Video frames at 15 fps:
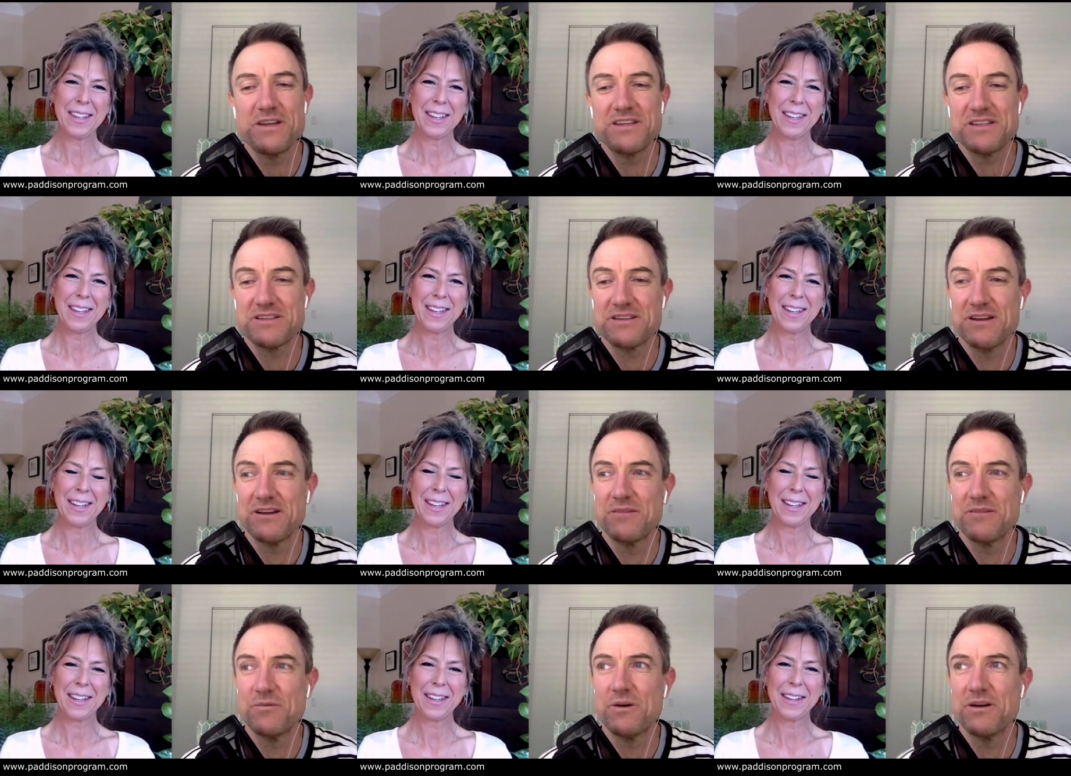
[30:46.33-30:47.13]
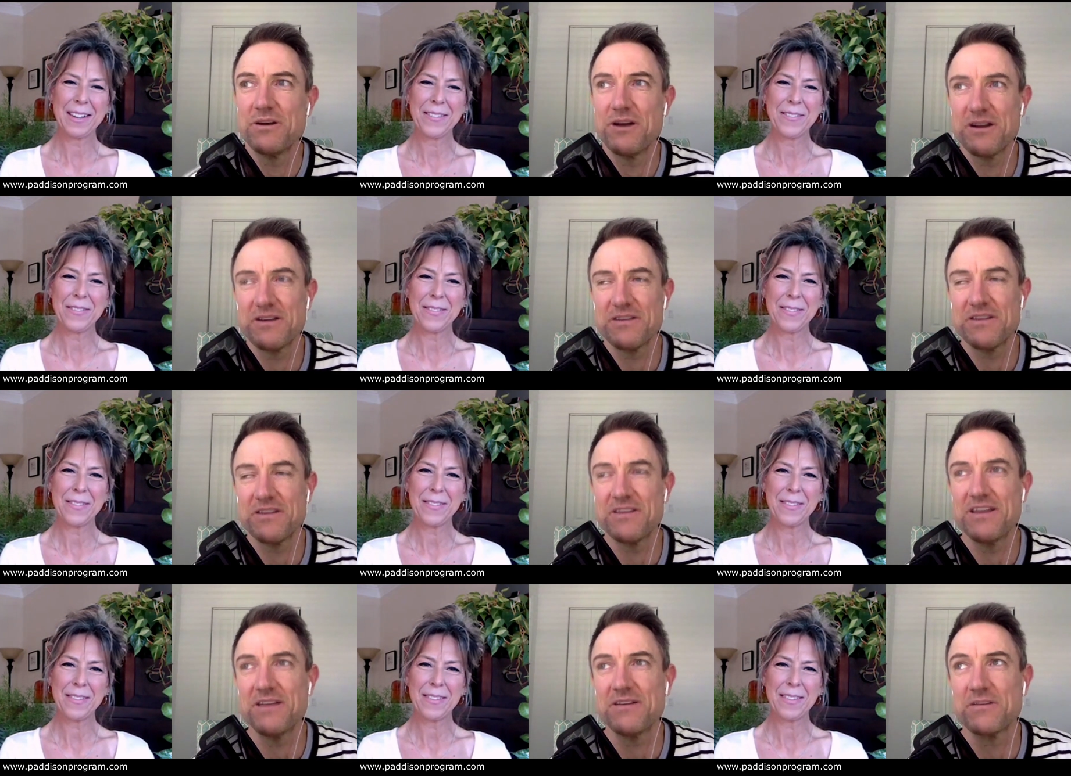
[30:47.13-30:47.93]
Speaker 1: to just, because I, I, I,
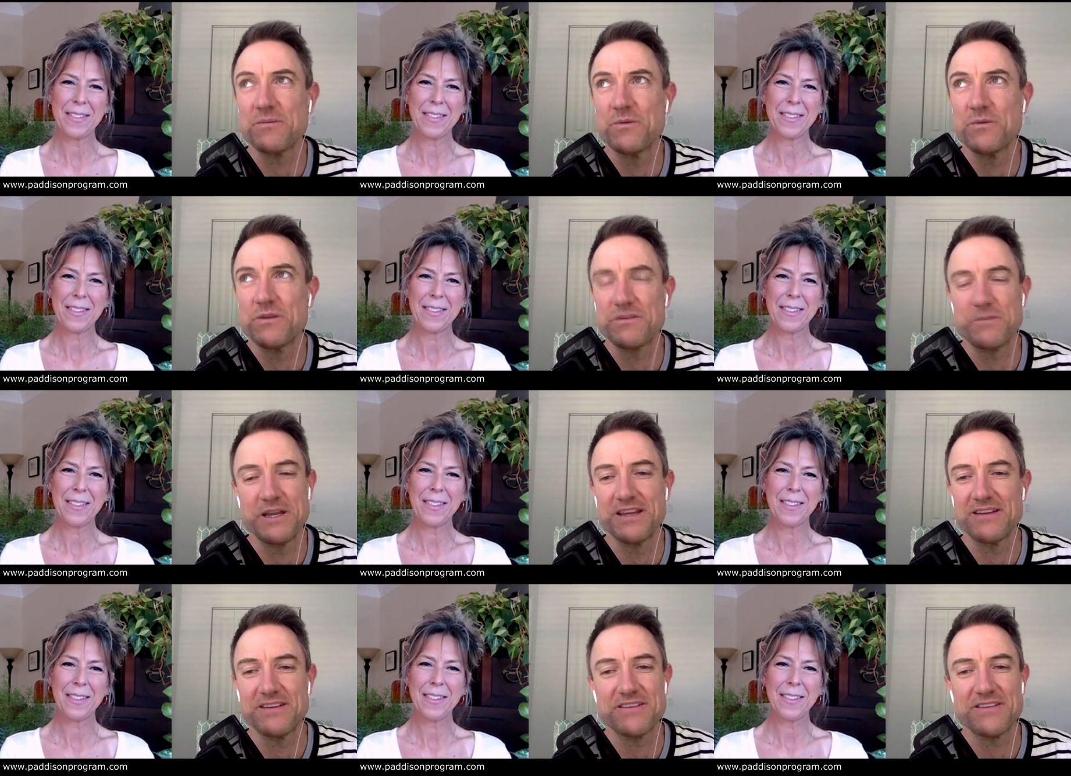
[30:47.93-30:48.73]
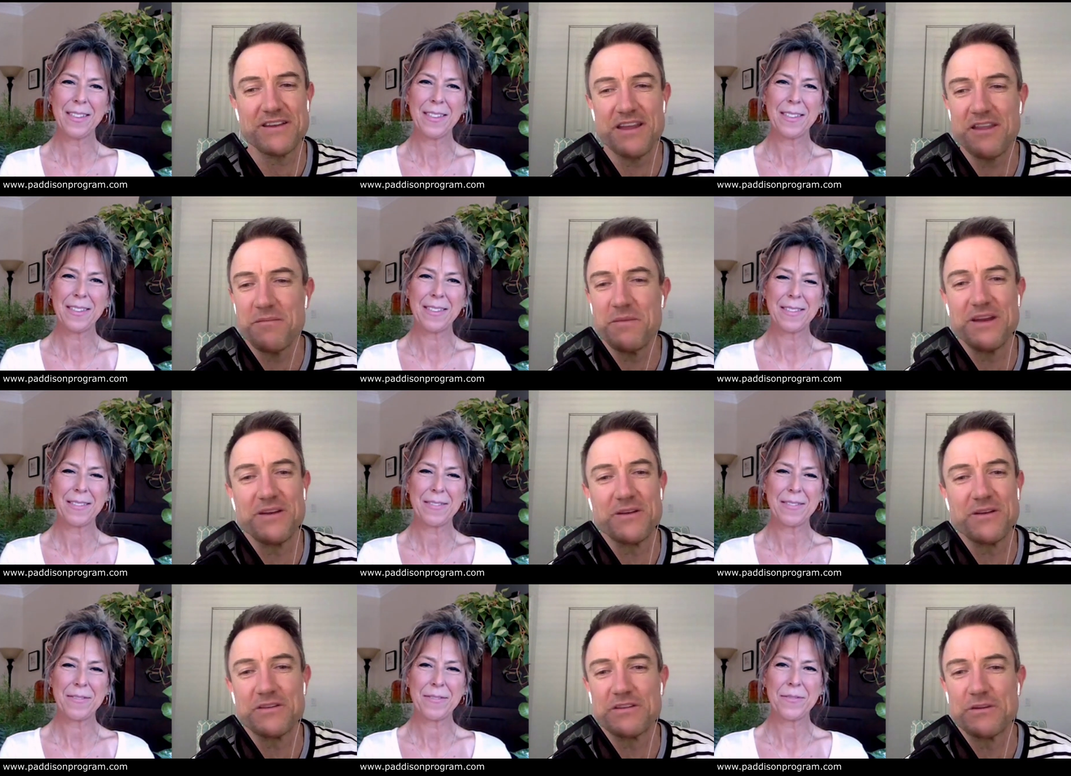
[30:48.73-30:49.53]
think it's worth spending just another
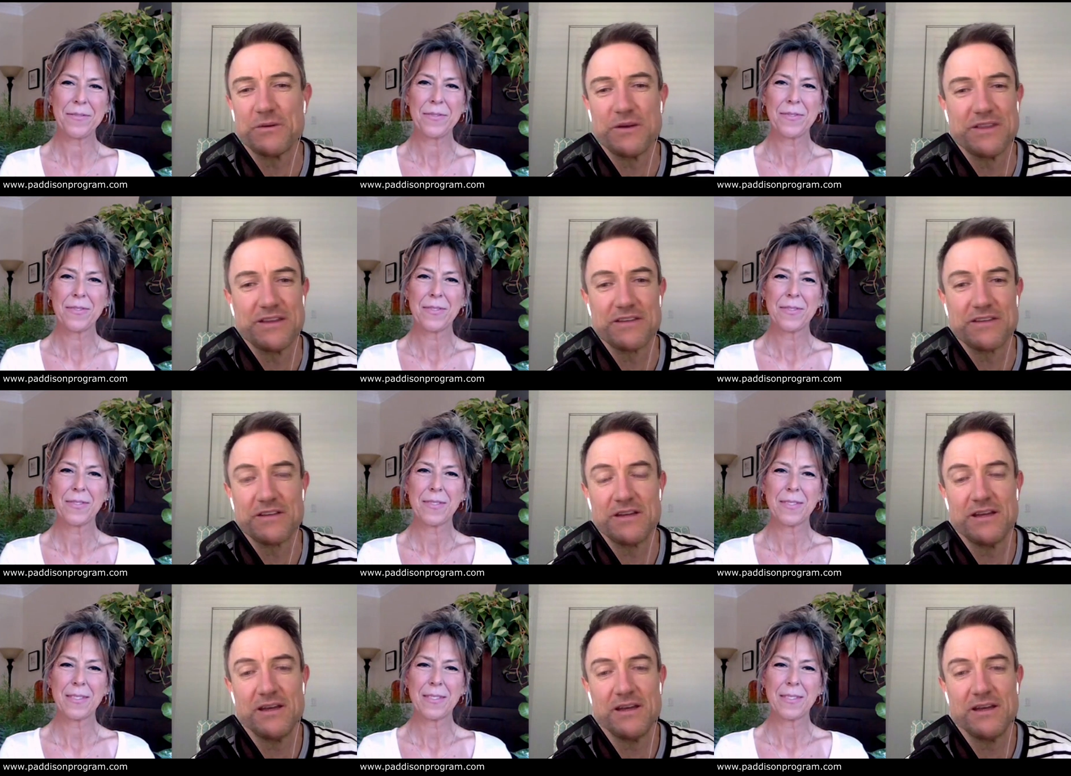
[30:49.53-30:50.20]
minute or two on this.